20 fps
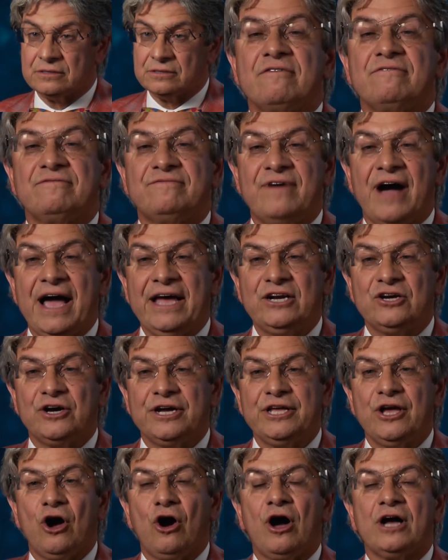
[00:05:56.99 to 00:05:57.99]

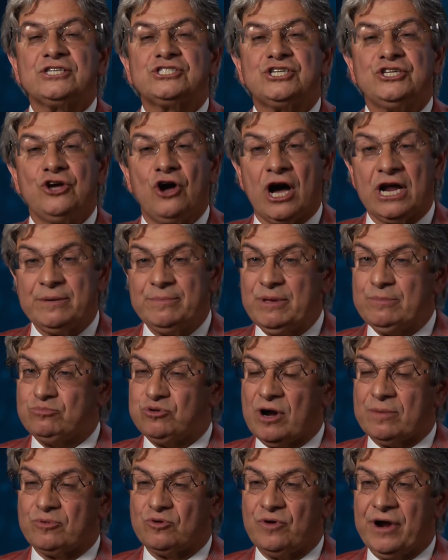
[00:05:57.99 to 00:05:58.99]
Finally, osteotomy
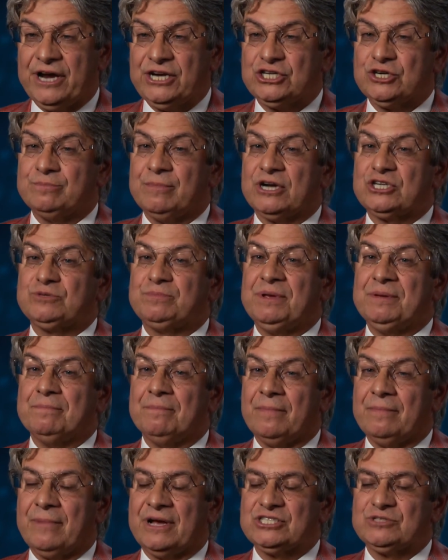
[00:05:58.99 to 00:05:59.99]
preparation
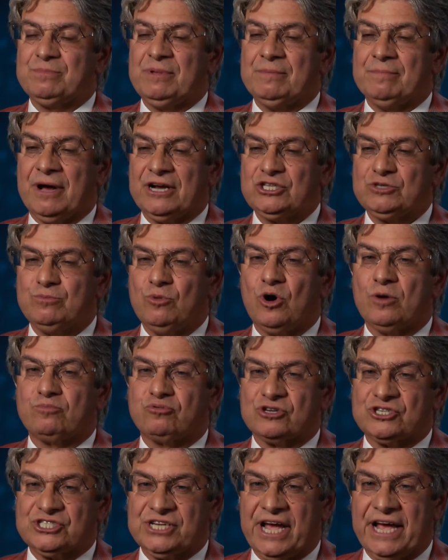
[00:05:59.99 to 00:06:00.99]
must be much more
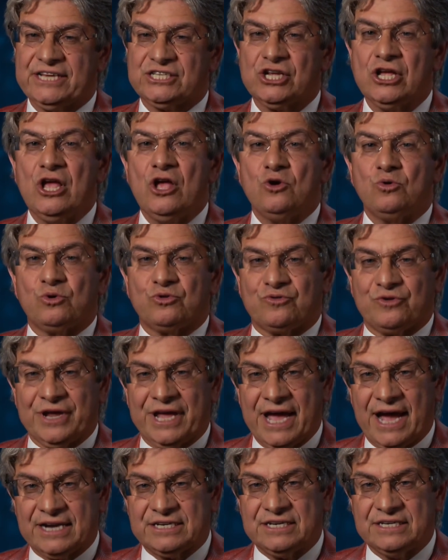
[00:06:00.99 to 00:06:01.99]
precise with
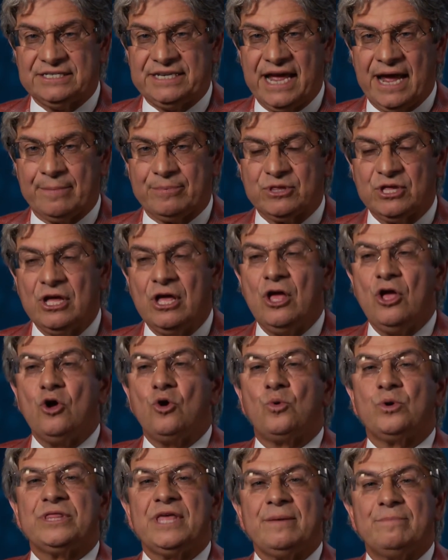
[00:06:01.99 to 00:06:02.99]
regard to depth with